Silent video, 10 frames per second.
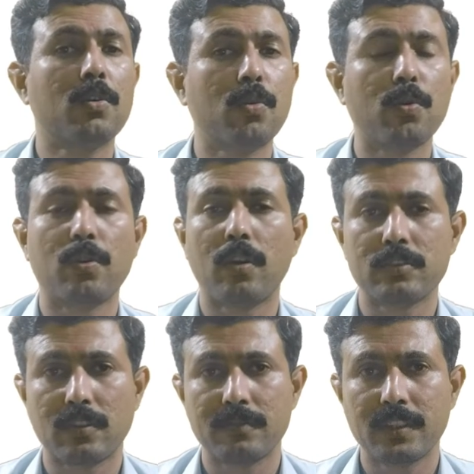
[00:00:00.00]
core
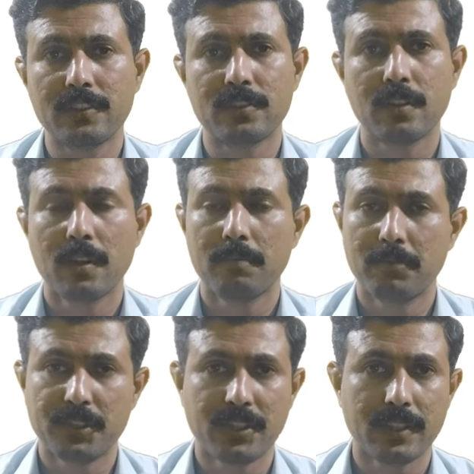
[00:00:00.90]
loss of this
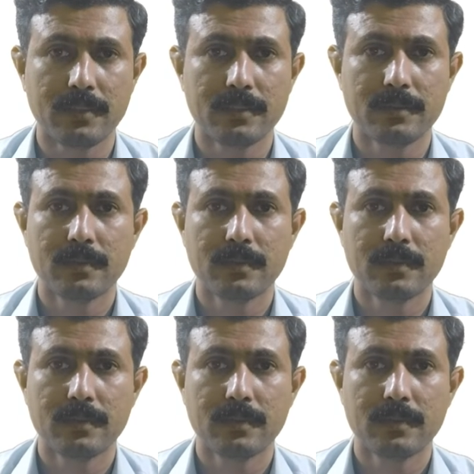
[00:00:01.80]
machine.